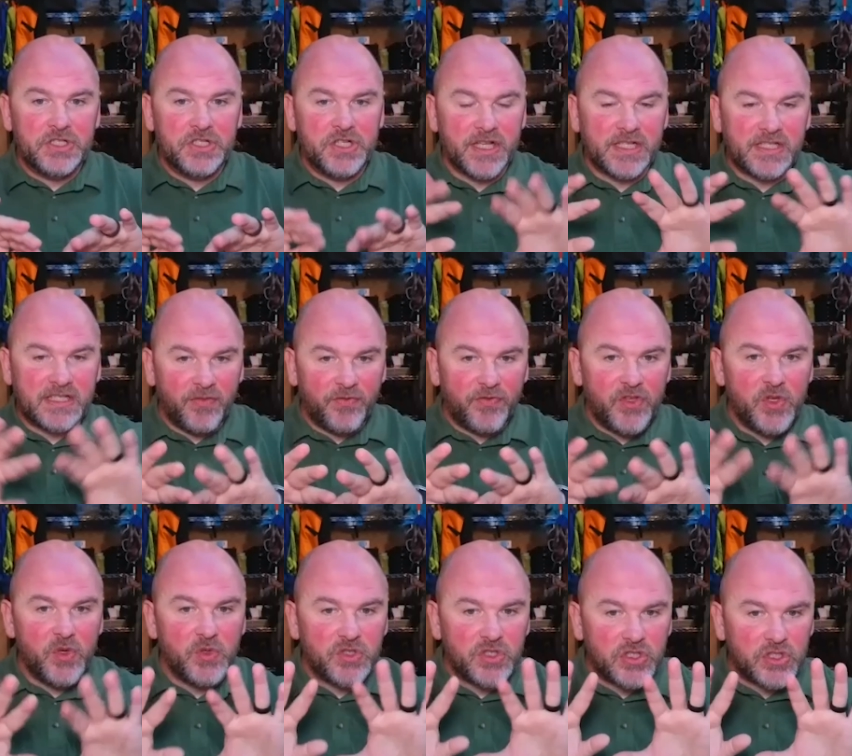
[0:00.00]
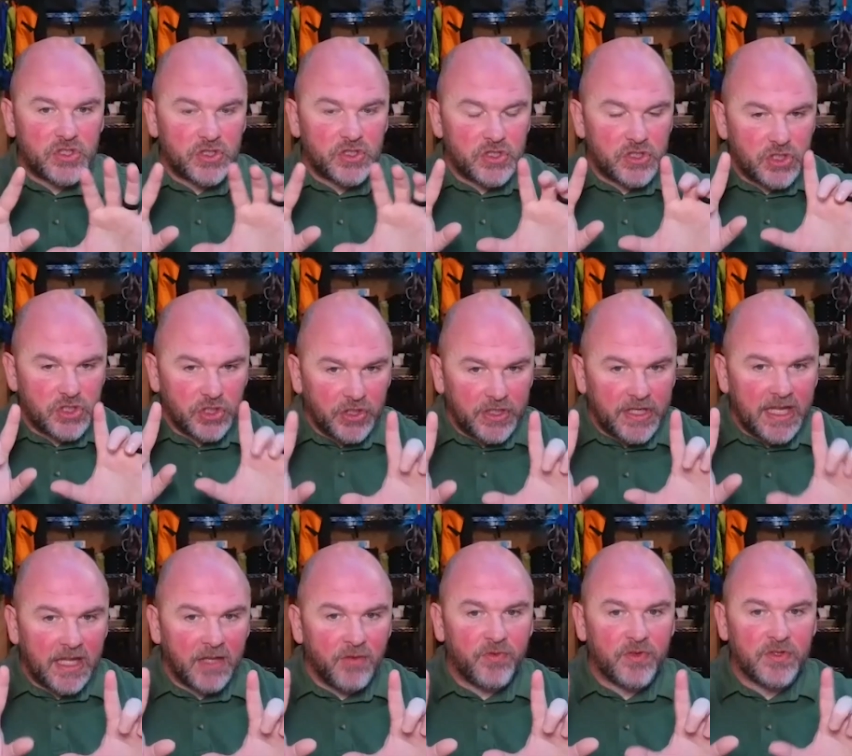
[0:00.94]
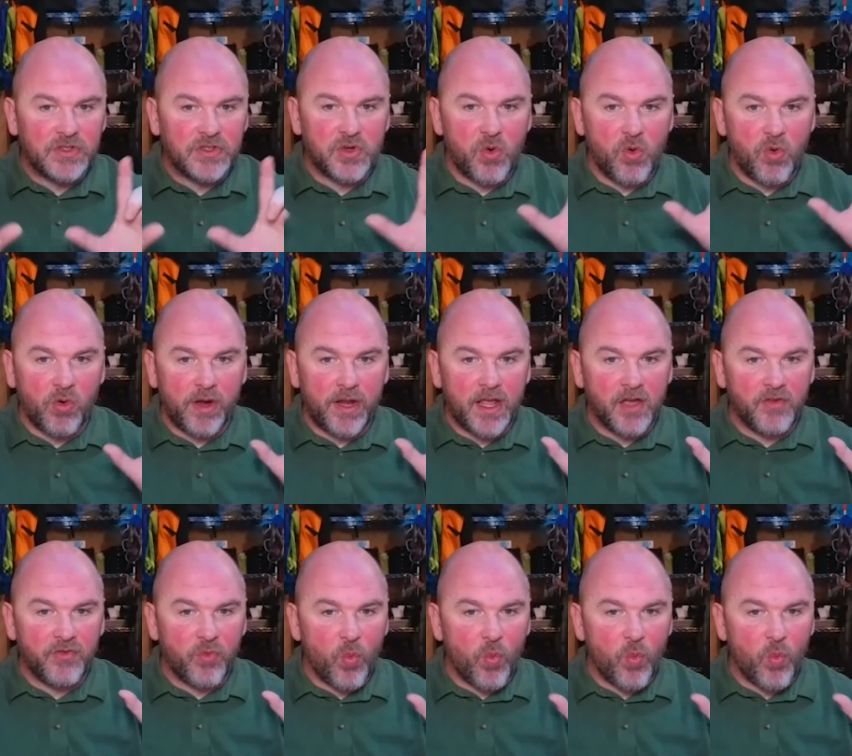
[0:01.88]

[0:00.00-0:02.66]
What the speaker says: just if you took inventory of